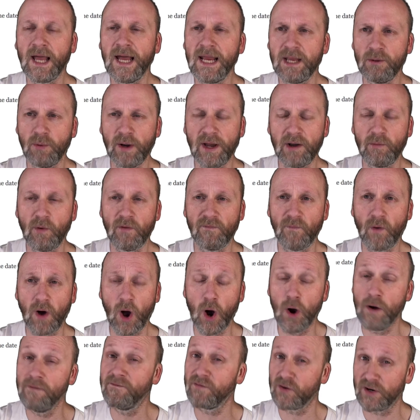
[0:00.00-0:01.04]
went
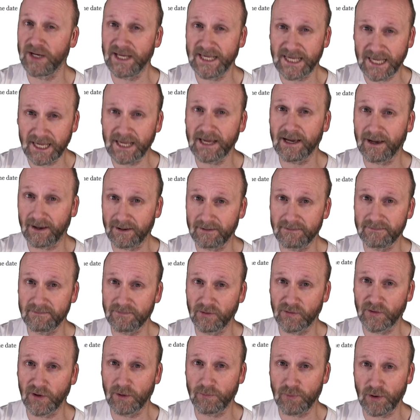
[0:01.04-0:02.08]
over a year
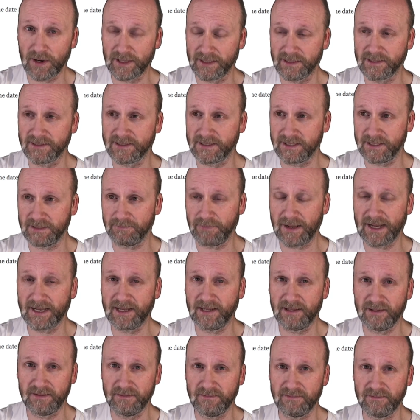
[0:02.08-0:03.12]
with her pregnancy
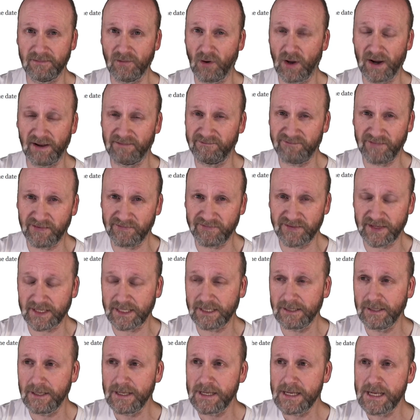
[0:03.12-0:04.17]
back in
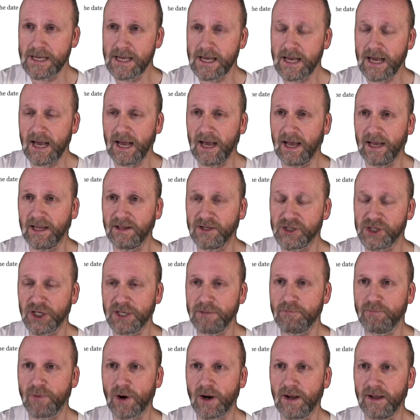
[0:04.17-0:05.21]
1950, and
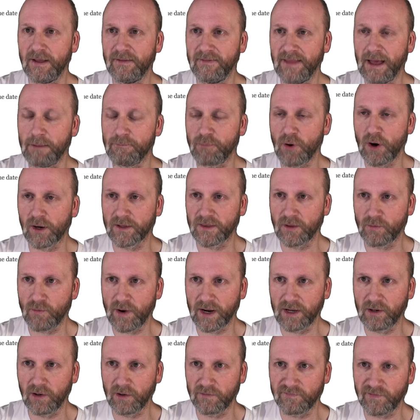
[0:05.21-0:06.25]
that broke the
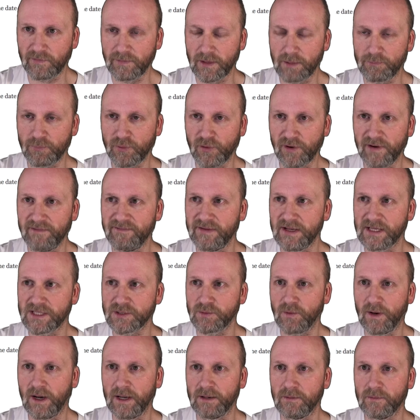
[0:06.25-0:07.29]
record from the
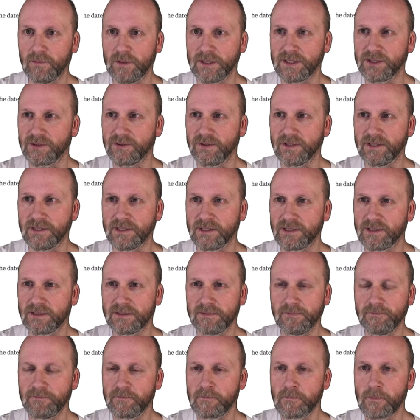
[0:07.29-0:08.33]
previous one, which
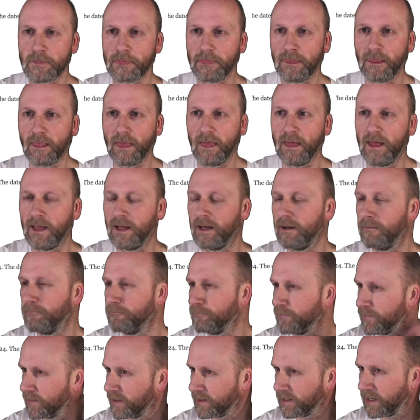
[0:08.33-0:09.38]
was
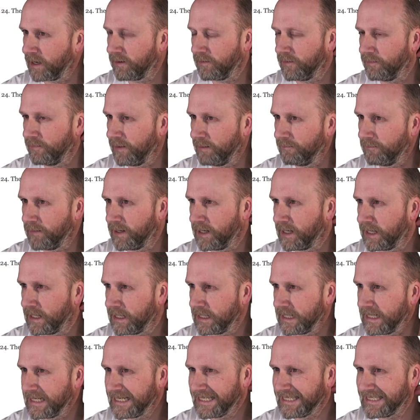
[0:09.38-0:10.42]
I can't
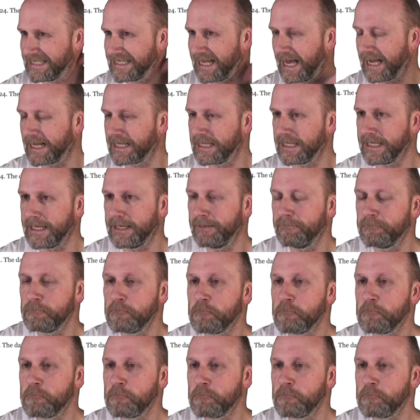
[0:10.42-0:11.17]
remember exactly,